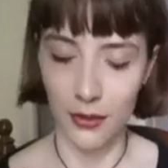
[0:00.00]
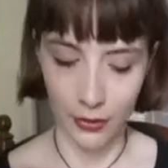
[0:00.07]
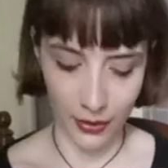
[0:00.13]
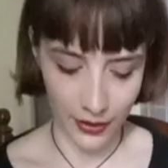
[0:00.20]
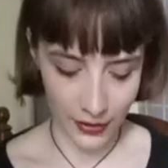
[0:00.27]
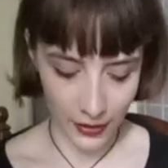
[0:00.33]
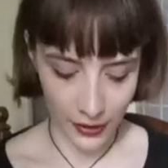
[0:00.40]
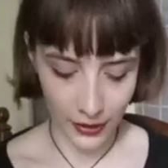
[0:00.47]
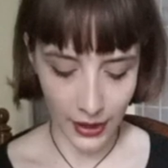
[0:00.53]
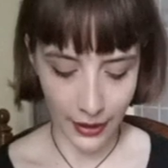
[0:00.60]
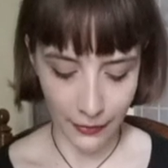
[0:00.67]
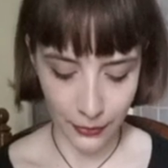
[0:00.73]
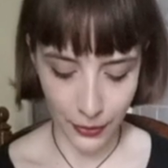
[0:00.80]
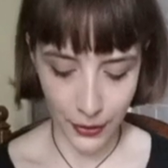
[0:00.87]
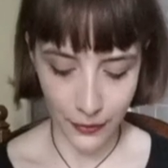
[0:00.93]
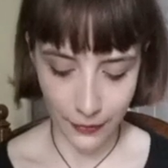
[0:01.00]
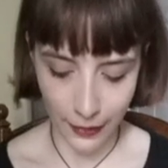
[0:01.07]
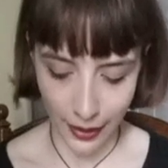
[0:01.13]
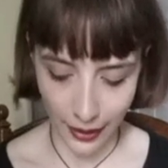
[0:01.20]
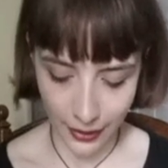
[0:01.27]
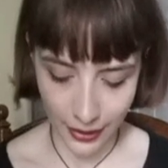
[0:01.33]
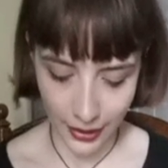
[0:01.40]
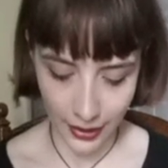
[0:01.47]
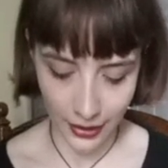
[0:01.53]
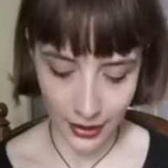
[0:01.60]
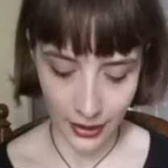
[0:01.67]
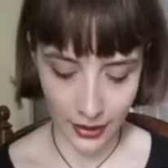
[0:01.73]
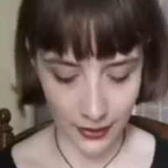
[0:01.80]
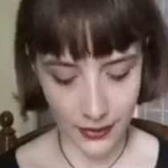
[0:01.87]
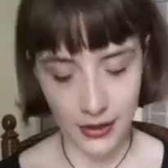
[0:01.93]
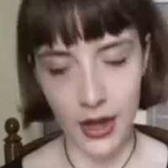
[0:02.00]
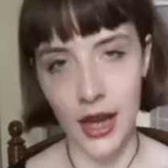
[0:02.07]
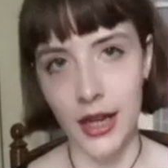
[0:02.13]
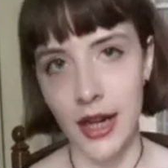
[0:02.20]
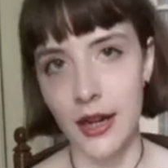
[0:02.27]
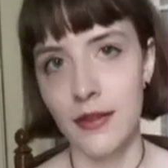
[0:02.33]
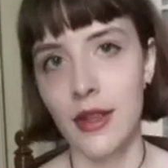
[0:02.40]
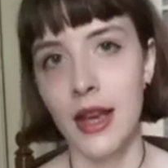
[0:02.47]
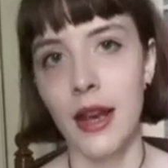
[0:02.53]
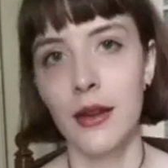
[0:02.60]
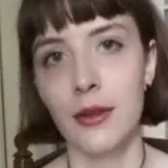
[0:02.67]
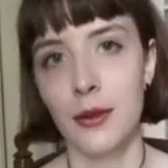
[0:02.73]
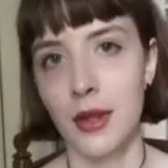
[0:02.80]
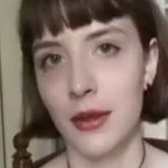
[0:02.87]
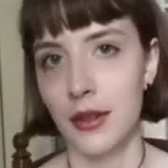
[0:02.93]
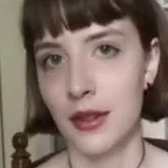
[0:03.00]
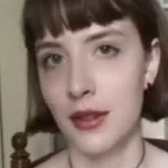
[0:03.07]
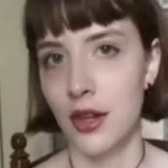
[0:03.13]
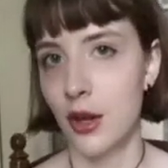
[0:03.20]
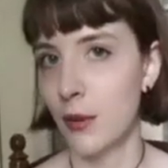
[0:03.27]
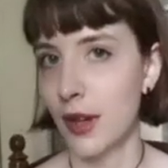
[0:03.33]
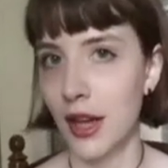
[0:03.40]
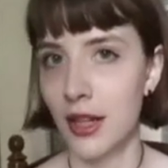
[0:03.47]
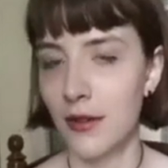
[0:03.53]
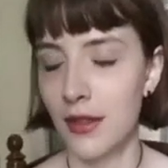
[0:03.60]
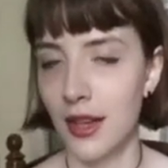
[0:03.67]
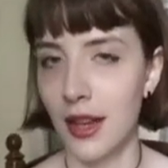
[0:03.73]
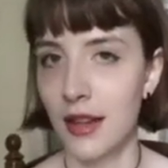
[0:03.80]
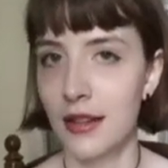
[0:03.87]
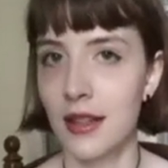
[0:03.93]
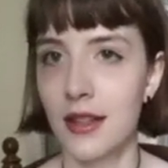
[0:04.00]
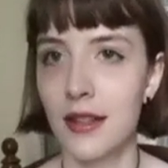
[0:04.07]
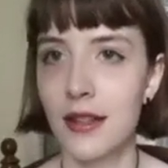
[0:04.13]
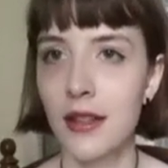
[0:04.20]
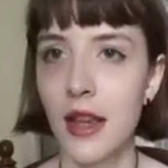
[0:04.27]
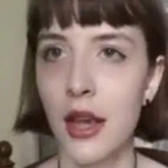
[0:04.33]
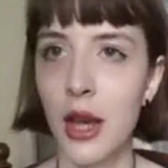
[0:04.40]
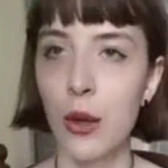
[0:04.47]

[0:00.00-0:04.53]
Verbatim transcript: We're still left with the fact that the kids got out of the house without disturbing any of the exits,